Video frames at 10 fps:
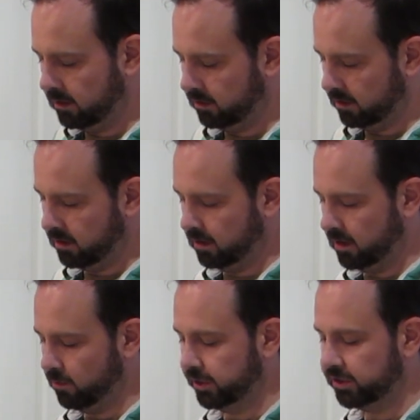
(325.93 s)

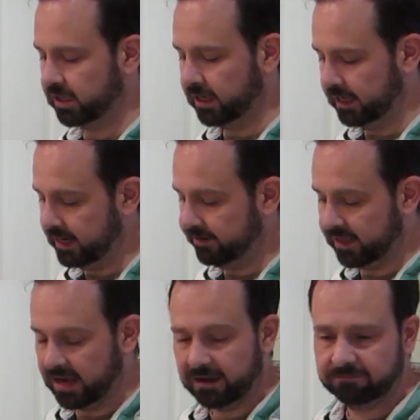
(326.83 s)
And we're just going to leave
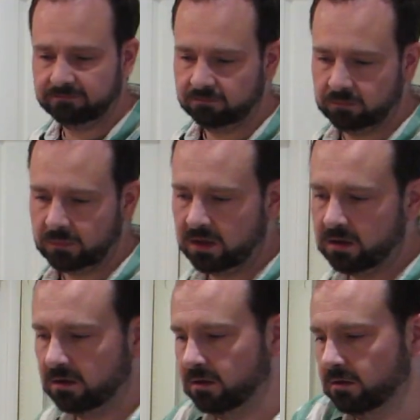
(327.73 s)
that
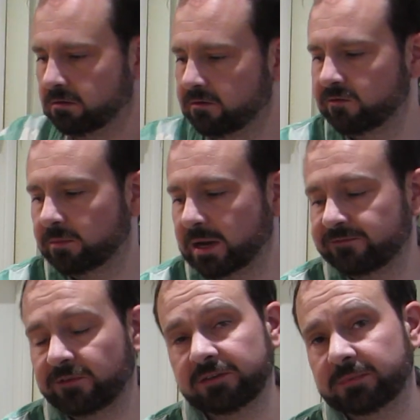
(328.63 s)
for about
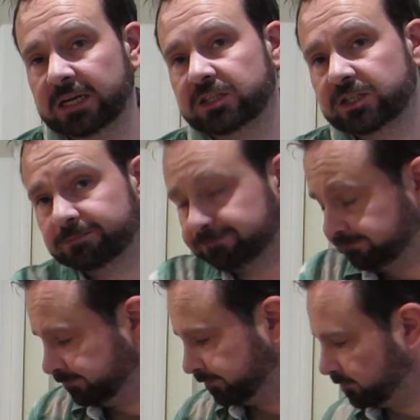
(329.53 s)
5 minutes,
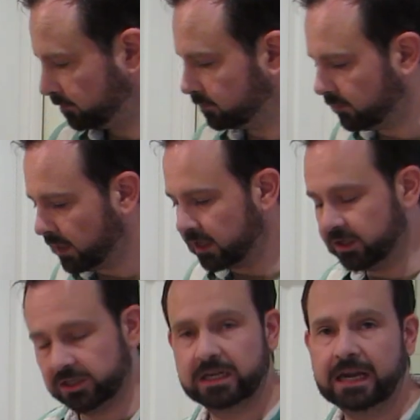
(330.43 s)

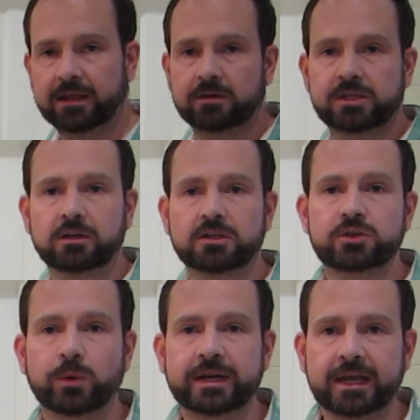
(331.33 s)
just to let those onions
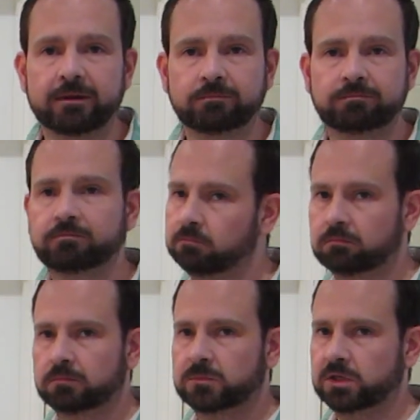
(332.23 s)
sweat down.
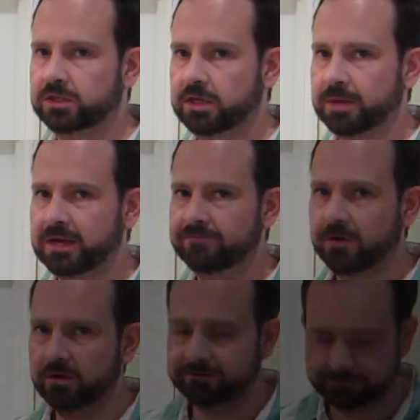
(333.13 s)
I'll see you back in 5.